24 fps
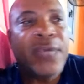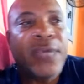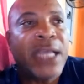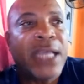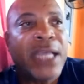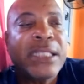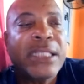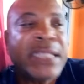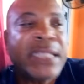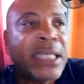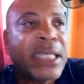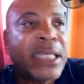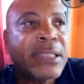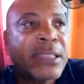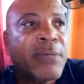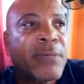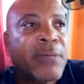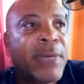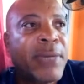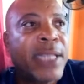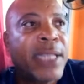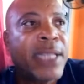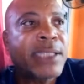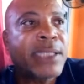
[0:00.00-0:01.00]
can sing
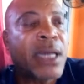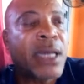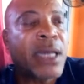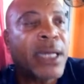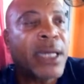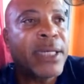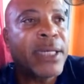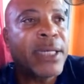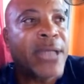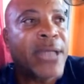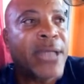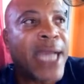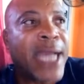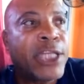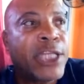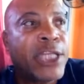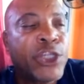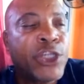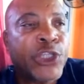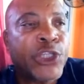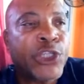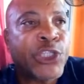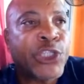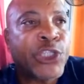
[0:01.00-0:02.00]
somebody's song and add
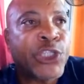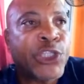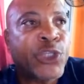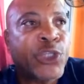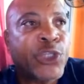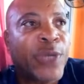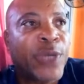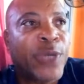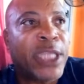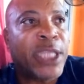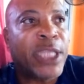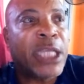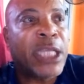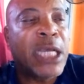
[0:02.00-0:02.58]
justice to it